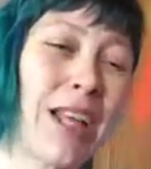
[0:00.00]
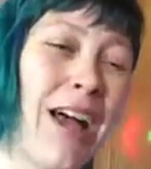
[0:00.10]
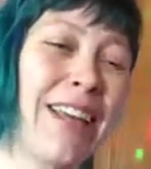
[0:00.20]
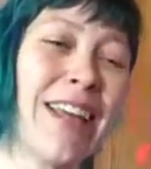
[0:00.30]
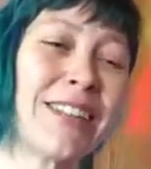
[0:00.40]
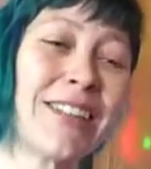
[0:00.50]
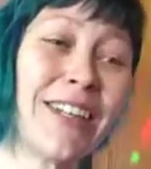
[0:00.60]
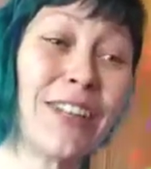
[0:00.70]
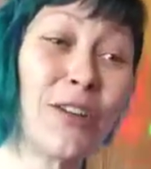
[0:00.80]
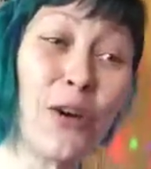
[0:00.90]
I guess they
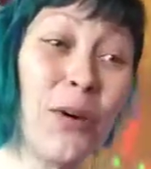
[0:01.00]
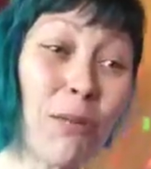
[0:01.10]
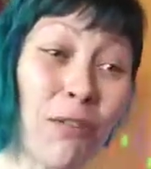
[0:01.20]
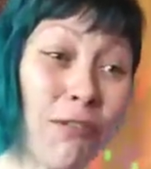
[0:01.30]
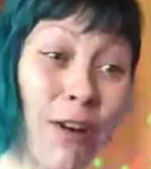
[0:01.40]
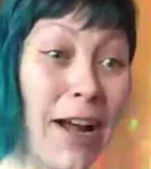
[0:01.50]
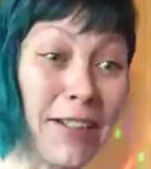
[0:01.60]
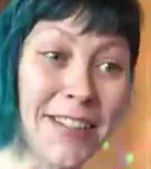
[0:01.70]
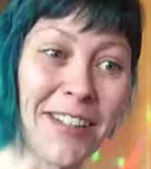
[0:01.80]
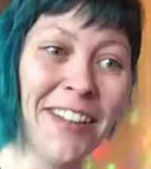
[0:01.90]
didn't know we were
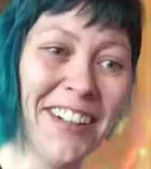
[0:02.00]
friends.